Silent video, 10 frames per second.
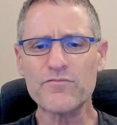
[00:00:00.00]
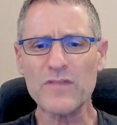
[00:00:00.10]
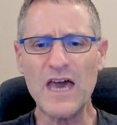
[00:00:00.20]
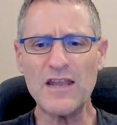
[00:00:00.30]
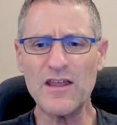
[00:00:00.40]

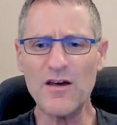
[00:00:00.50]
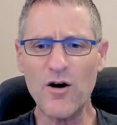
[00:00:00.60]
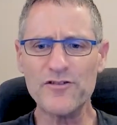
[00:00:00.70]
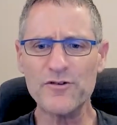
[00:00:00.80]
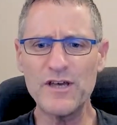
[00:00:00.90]
And
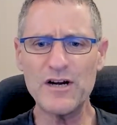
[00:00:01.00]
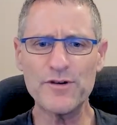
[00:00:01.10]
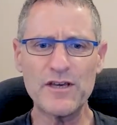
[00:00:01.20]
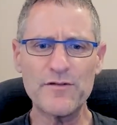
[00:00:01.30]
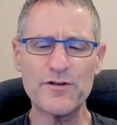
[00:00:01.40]
also here we
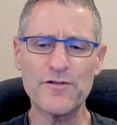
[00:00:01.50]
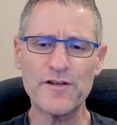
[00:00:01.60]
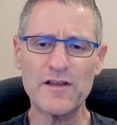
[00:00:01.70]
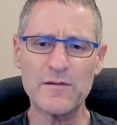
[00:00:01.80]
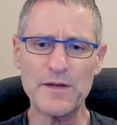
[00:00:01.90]
give you the
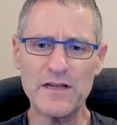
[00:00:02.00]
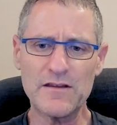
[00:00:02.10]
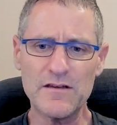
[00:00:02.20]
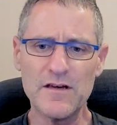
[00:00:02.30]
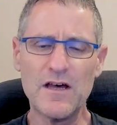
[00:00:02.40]
flexibility.